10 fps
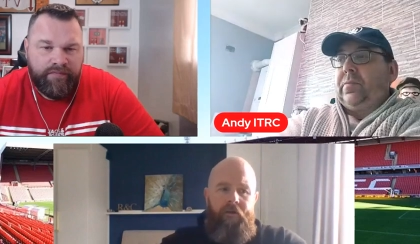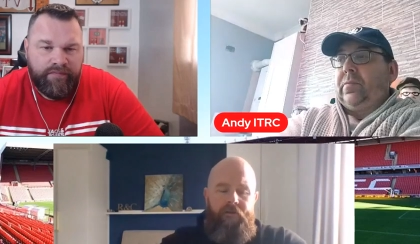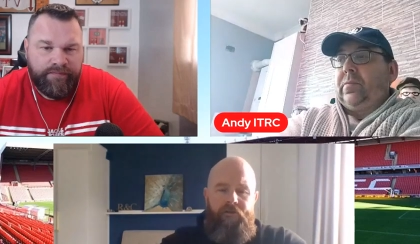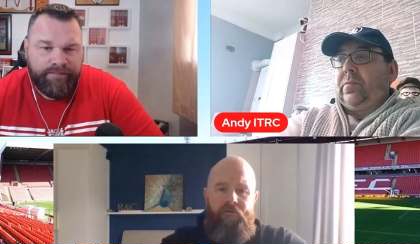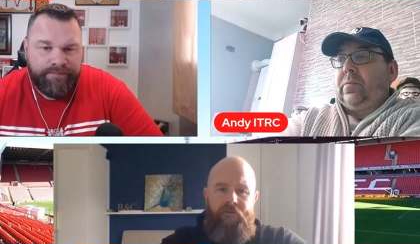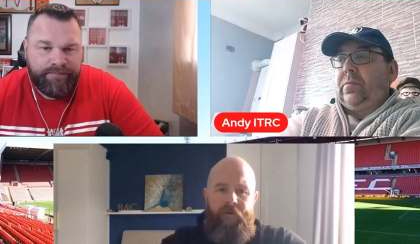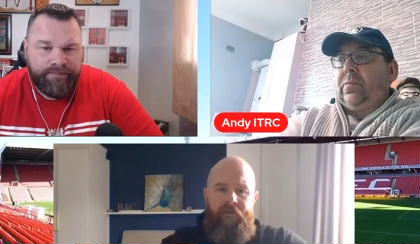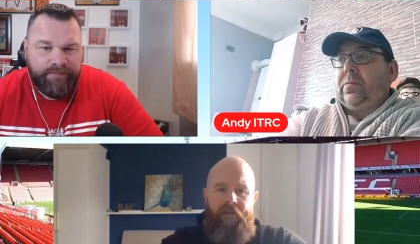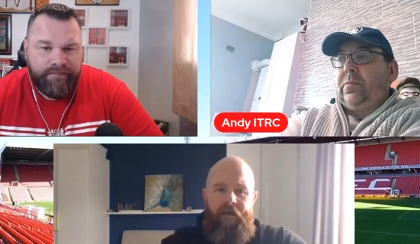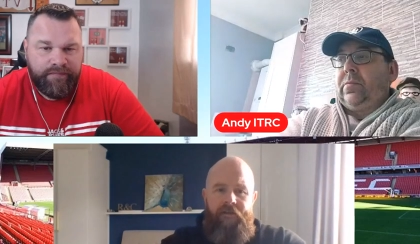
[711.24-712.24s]
Speaker 1: discussed it with
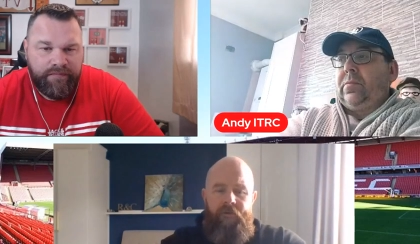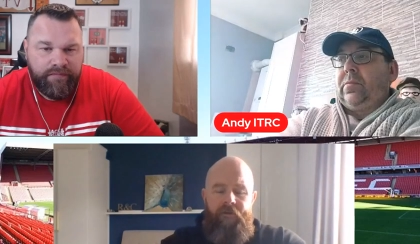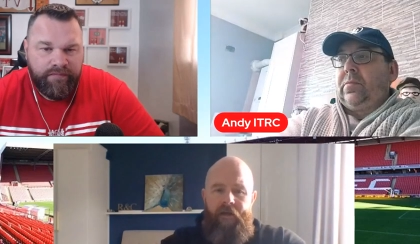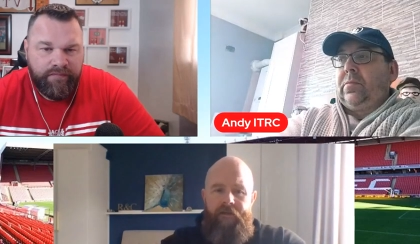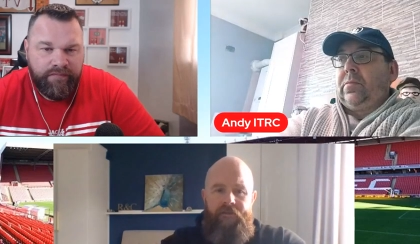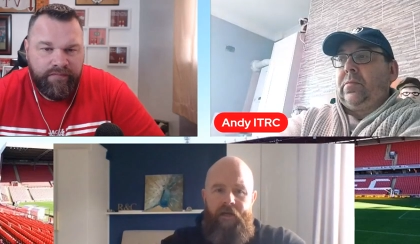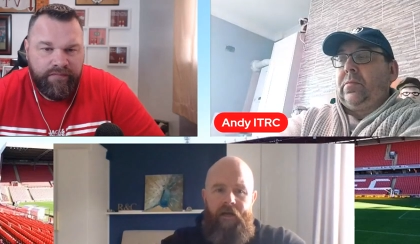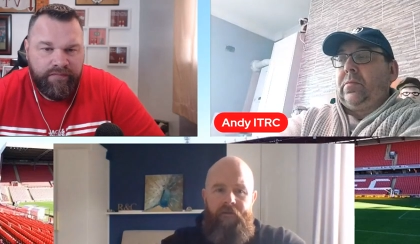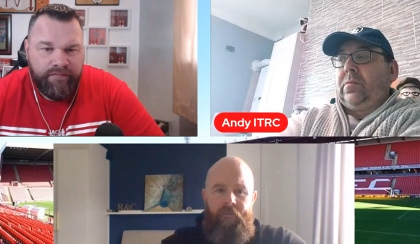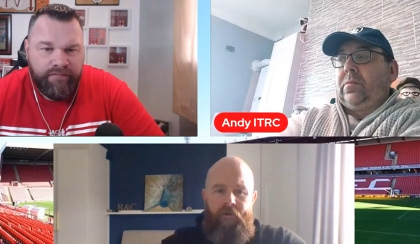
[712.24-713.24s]
his linesman. They had a
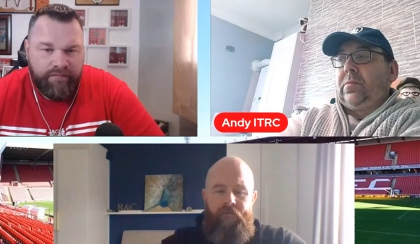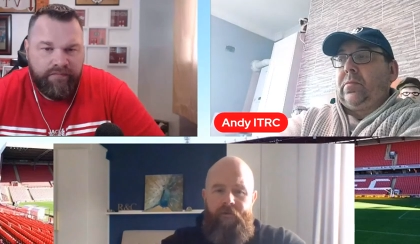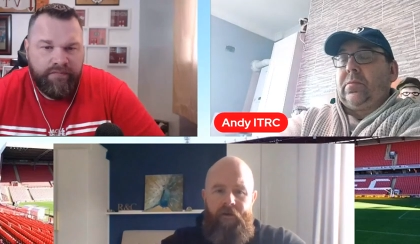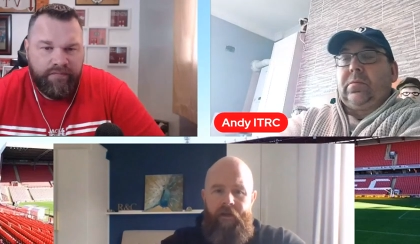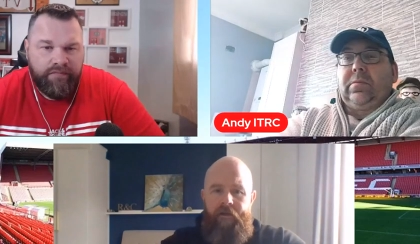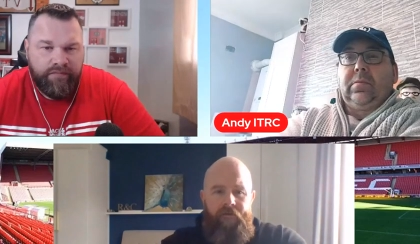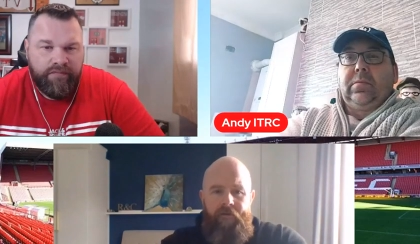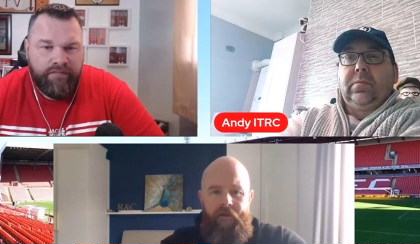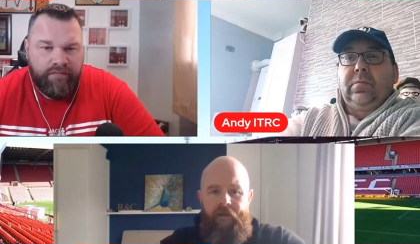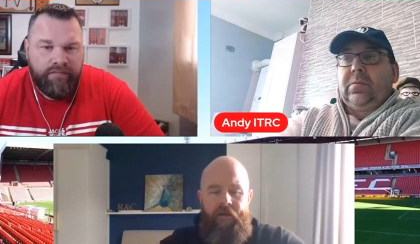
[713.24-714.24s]
chat. They both agreed,
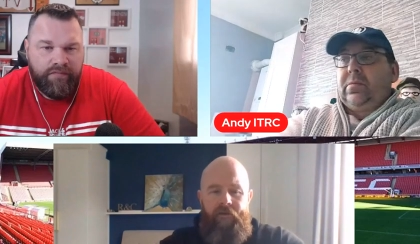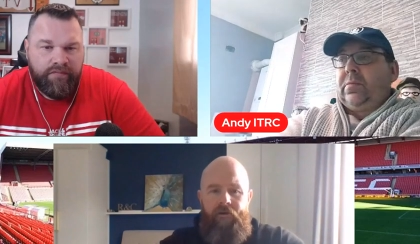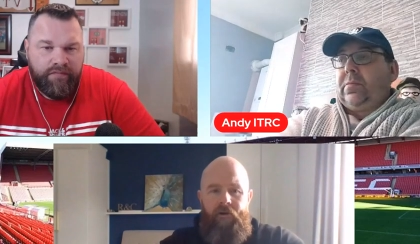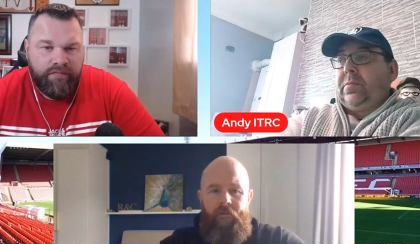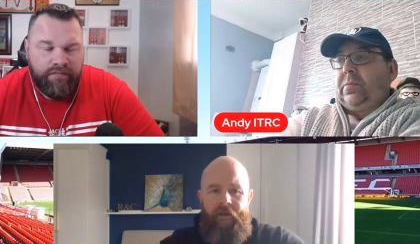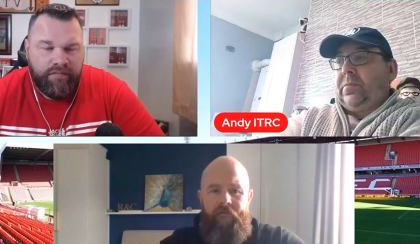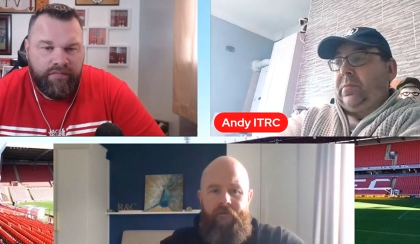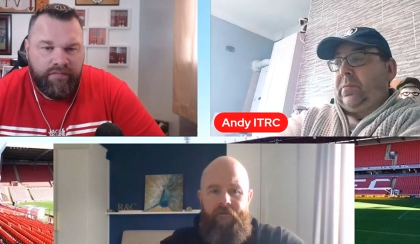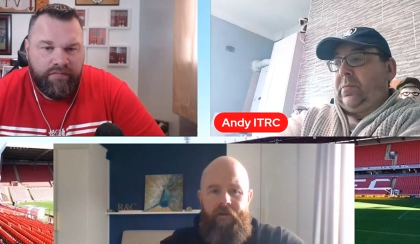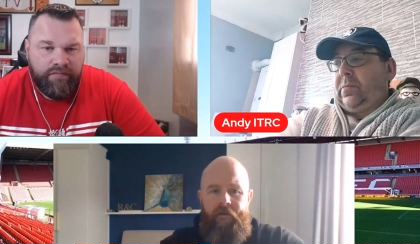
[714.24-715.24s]
and it, and the goal were
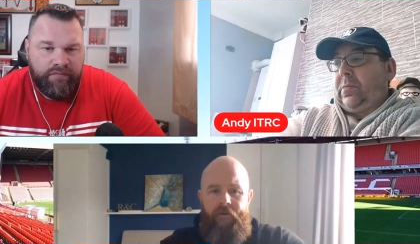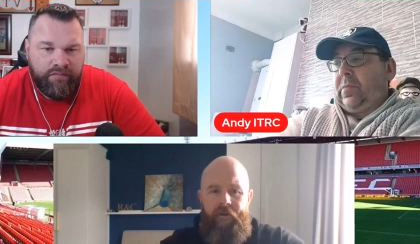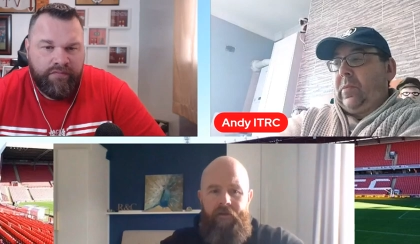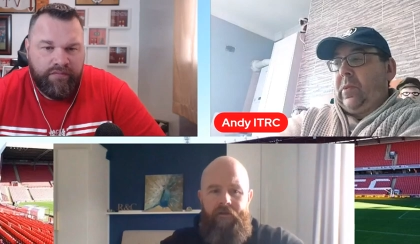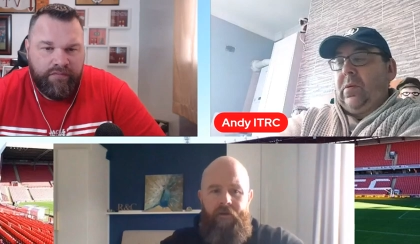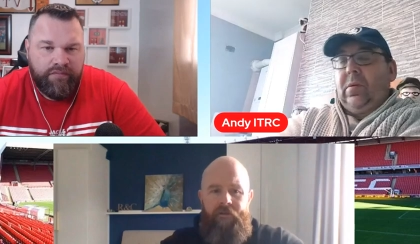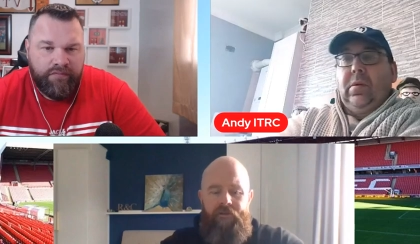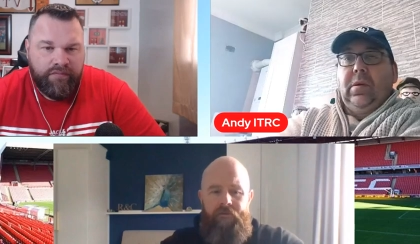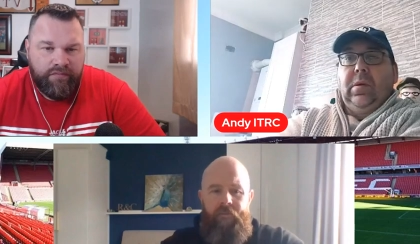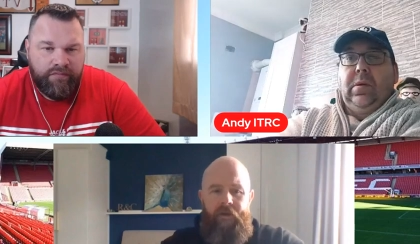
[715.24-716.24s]
given, and it mm. it's how it
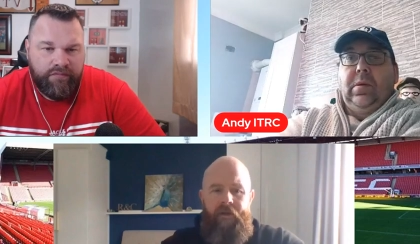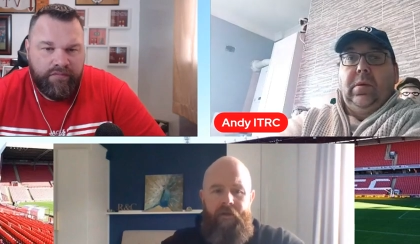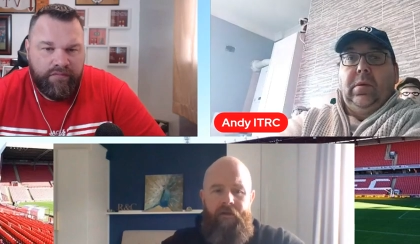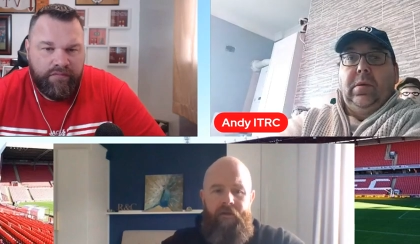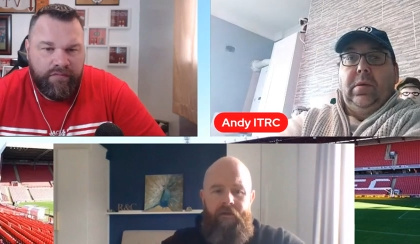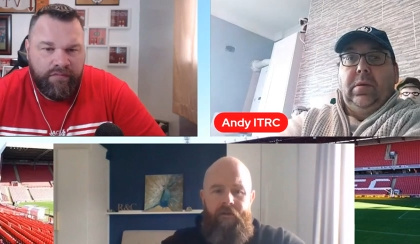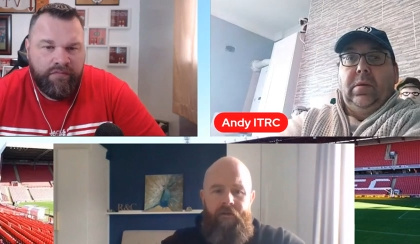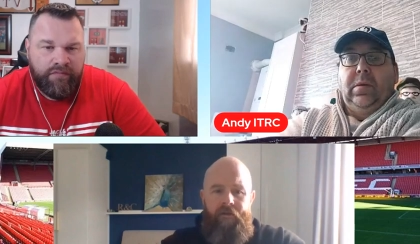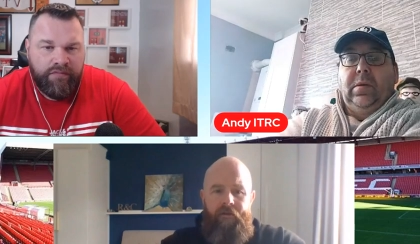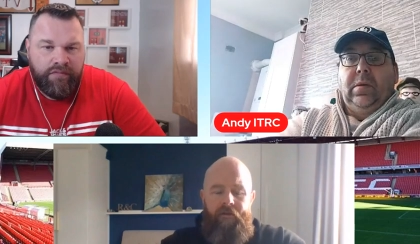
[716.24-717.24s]
should be. Mm.
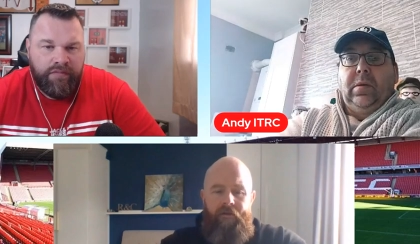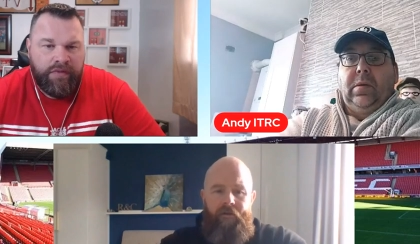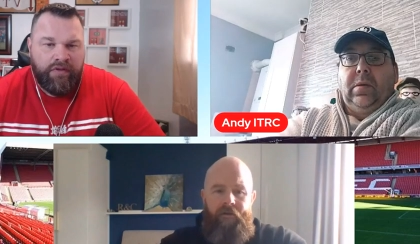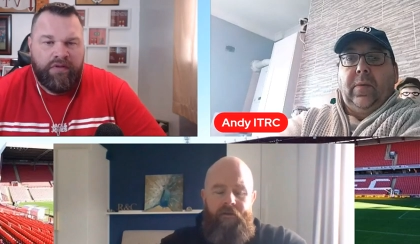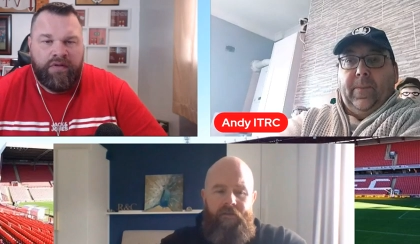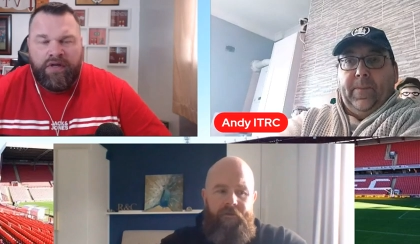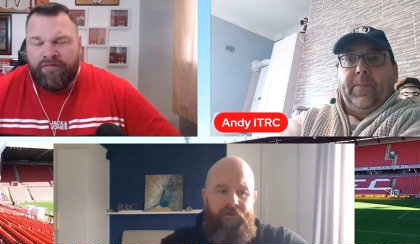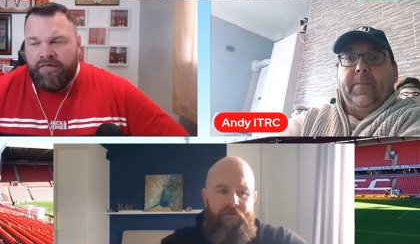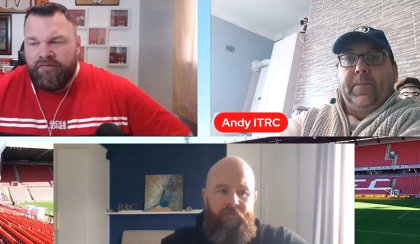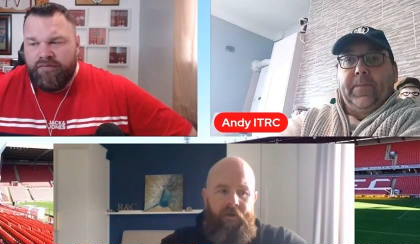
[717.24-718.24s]
It's how it I
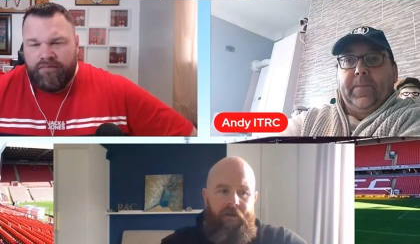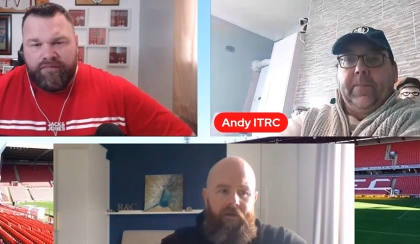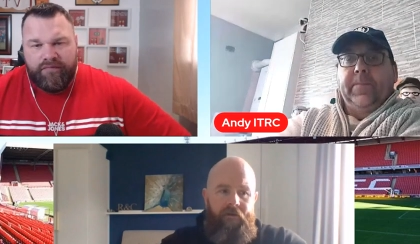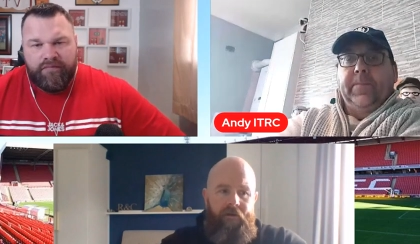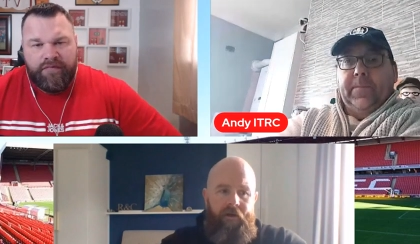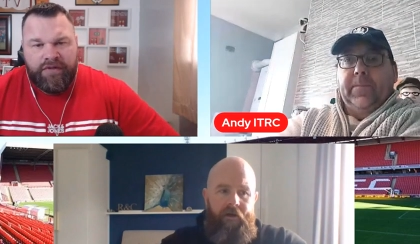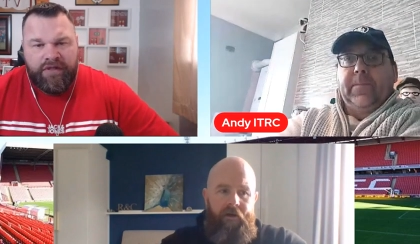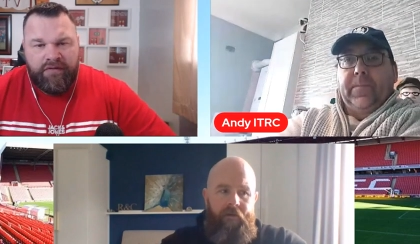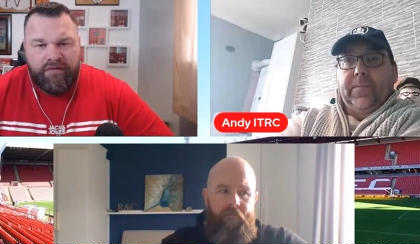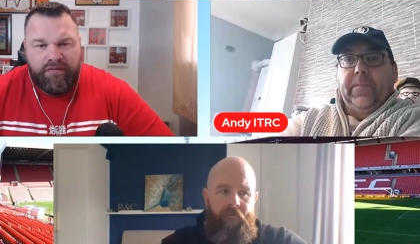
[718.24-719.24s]
should think, be. Um,
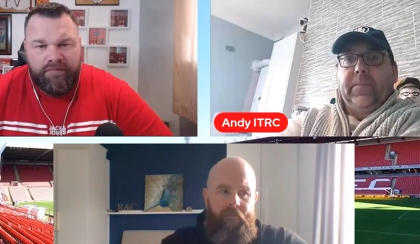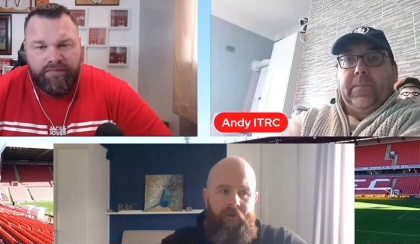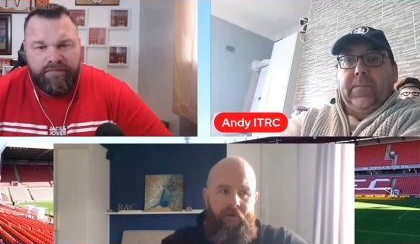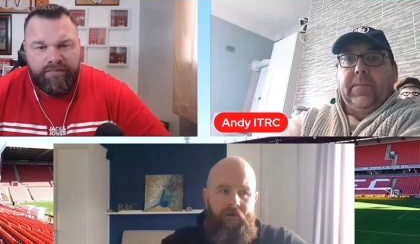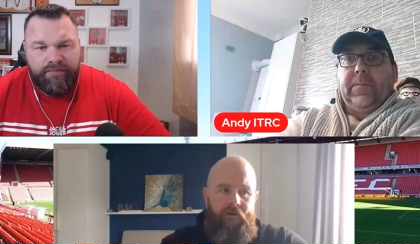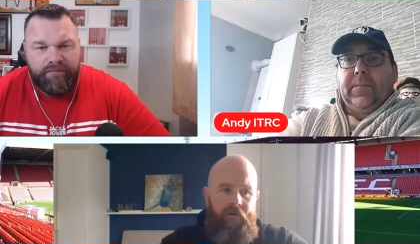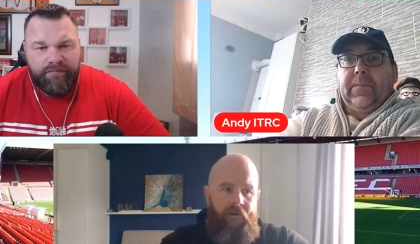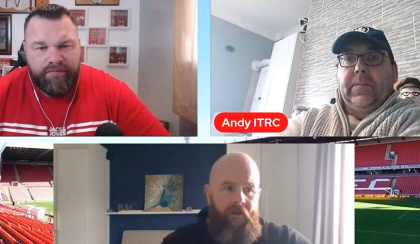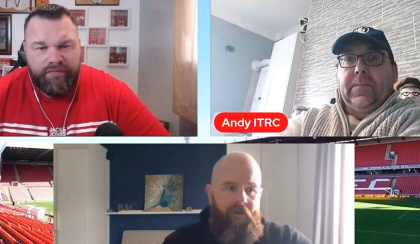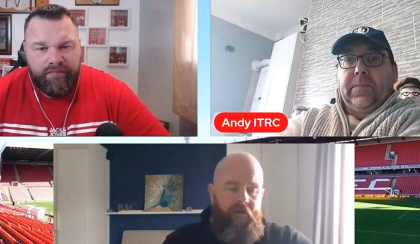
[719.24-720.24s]
yeah. You know, it,